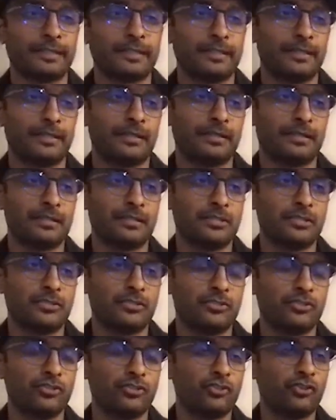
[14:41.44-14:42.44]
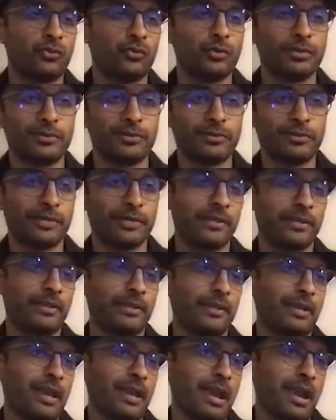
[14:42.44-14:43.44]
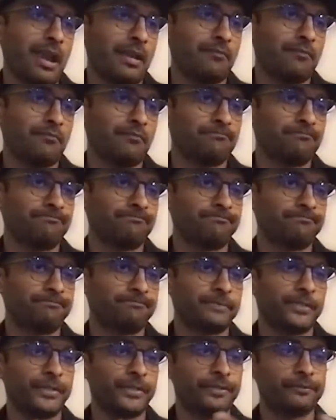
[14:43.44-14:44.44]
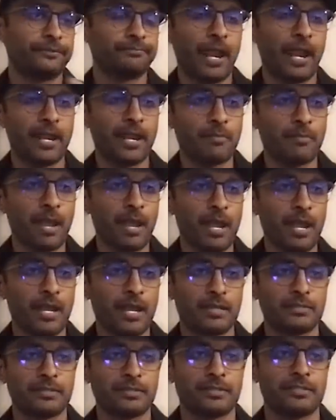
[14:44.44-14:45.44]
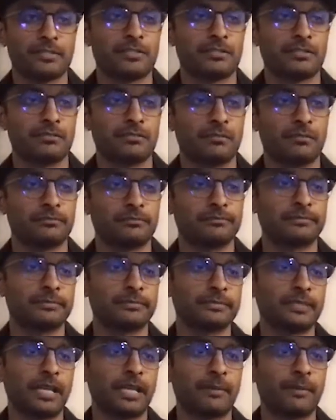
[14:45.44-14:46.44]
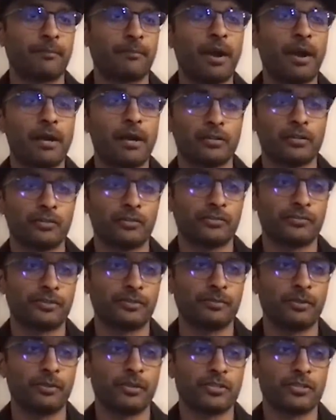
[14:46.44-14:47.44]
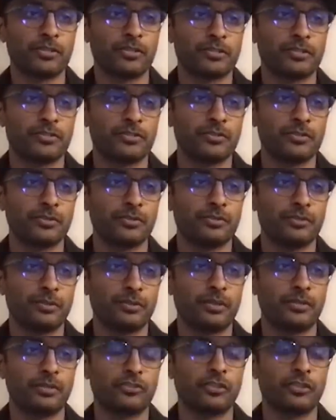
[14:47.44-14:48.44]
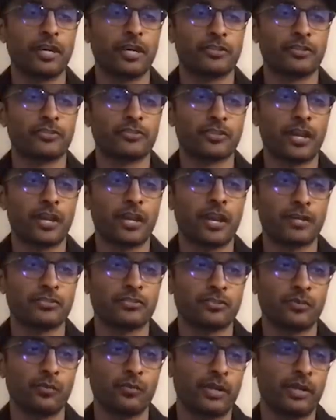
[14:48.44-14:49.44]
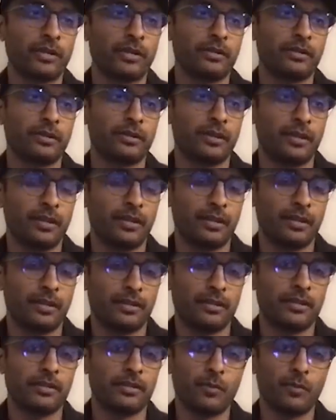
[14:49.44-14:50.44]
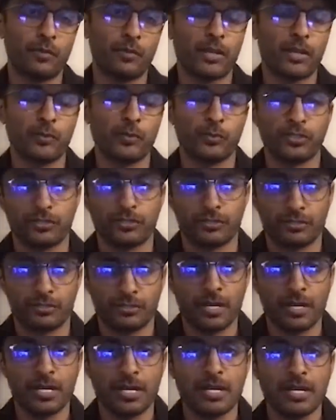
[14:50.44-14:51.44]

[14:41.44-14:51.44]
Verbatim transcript: uh, jewelry and you know, handbags as like part of the purchase. You get a chance to win in a giveaway, which is